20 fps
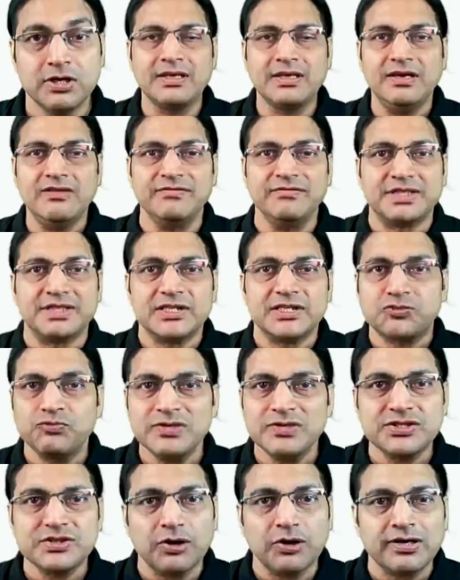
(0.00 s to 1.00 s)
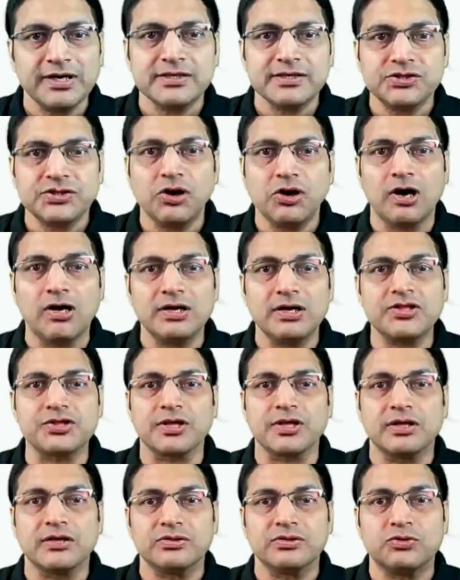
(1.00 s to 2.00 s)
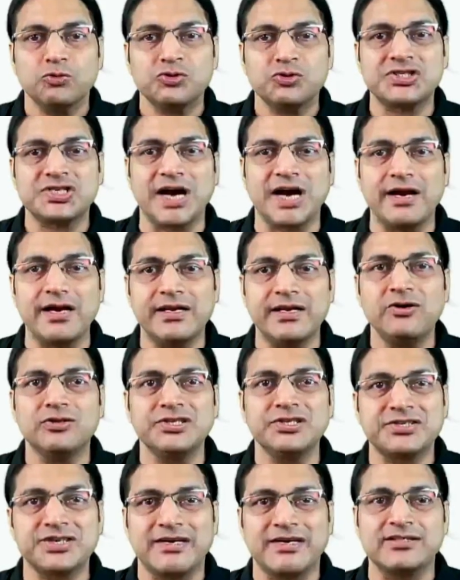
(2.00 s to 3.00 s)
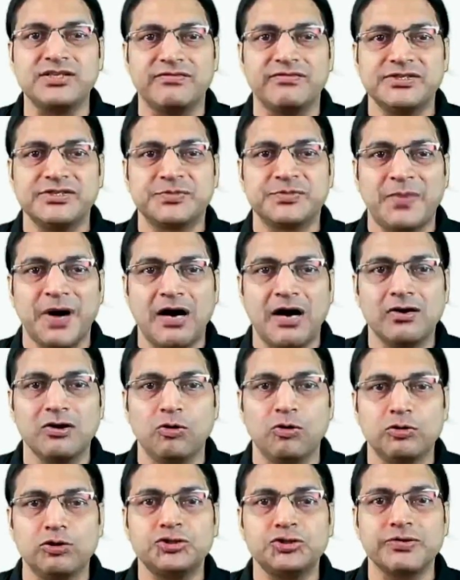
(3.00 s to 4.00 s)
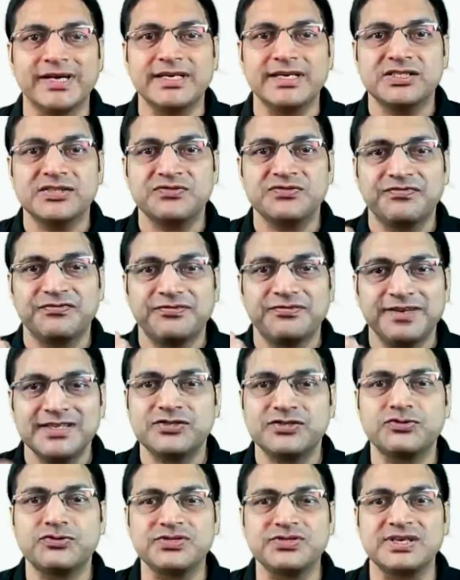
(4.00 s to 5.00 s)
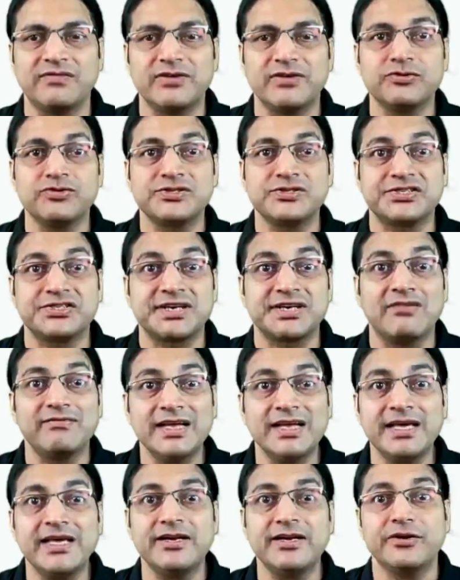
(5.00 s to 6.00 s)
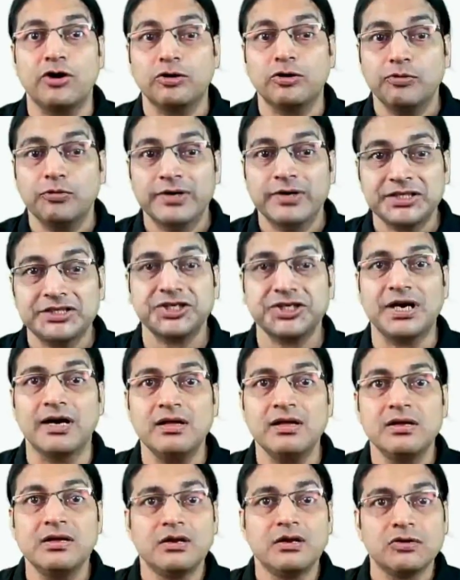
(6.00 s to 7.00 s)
If this was not an assault, Chandu standing on the terrace of his bungalow showing his fist to someone who is traveling in an auto rickshaw